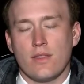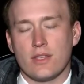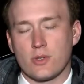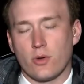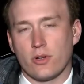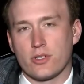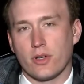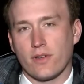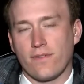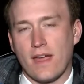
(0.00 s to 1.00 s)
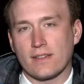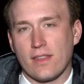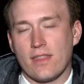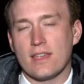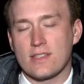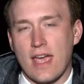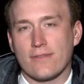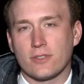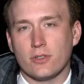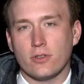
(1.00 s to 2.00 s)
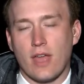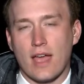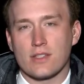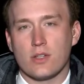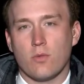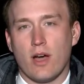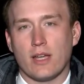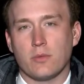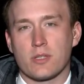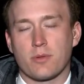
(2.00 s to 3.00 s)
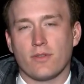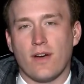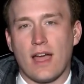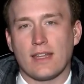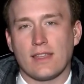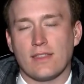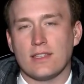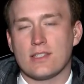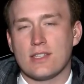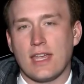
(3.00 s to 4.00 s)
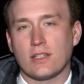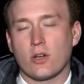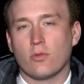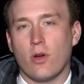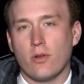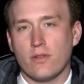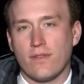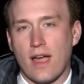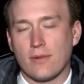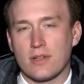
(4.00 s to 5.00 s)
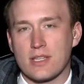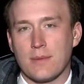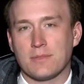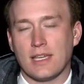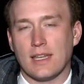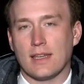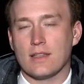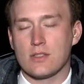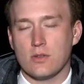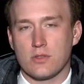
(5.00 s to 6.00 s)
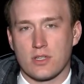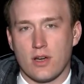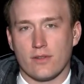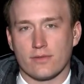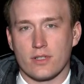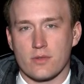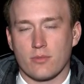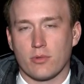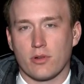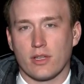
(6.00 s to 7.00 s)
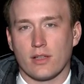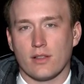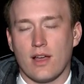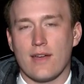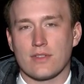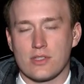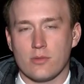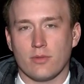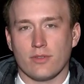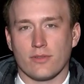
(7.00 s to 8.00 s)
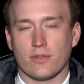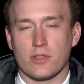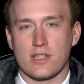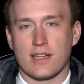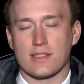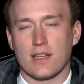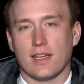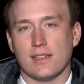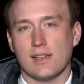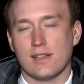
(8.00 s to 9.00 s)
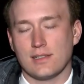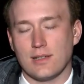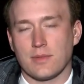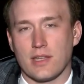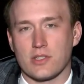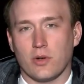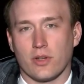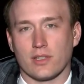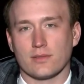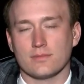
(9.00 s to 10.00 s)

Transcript: This order took effect this afternoon as DeWine was providing the state coronavirus update in his news conference. Reporting live in Steubenville for News 9 Tonight, I'm Gage Goulding.